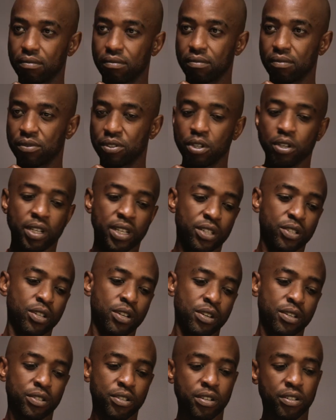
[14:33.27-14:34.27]
So, okay,
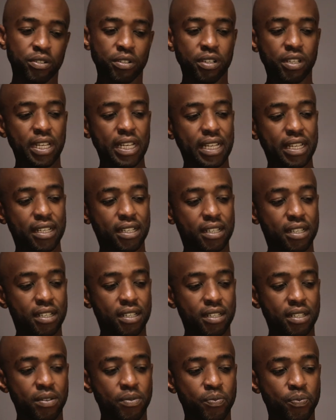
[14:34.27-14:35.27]
sorry.
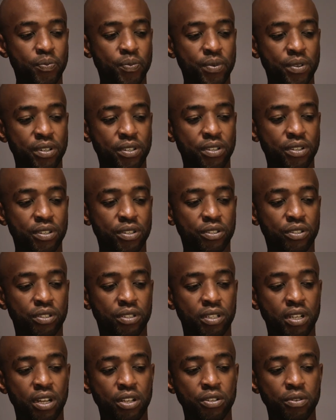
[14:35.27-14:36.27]
So
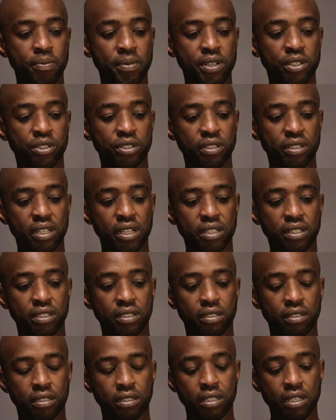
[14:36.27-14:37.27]
now you mentioned
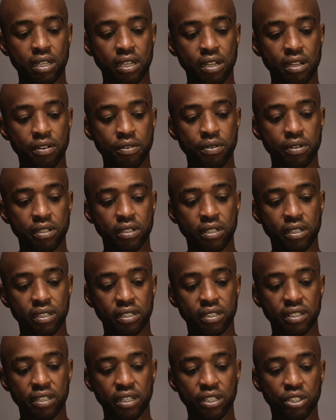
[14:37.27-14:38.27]
that the heroin
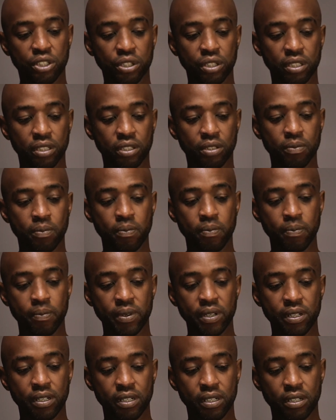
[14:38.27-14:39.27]
addiction
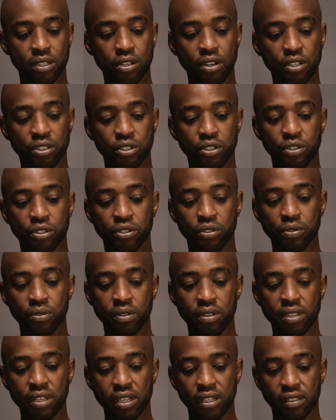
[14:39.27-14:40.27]
got you to do
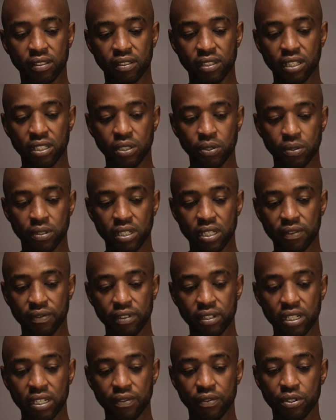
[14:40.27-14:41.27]
things that you'd
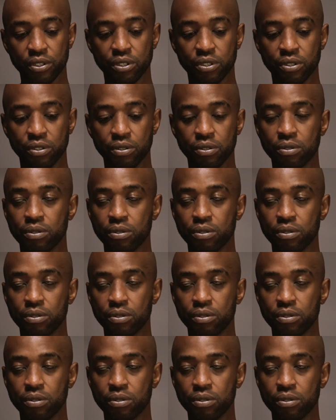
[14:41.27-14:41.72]
never ever do.